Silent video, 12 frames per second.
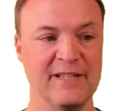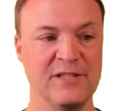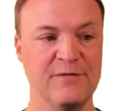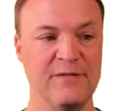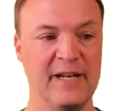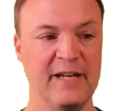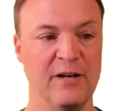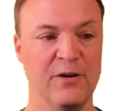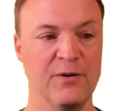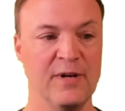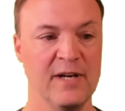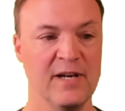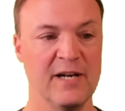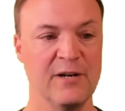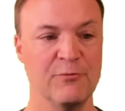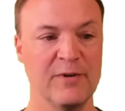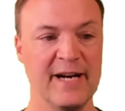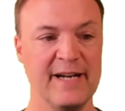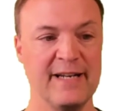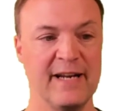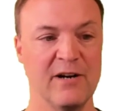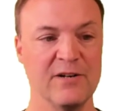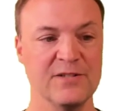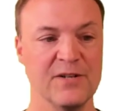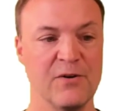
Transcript: this video uh, right here.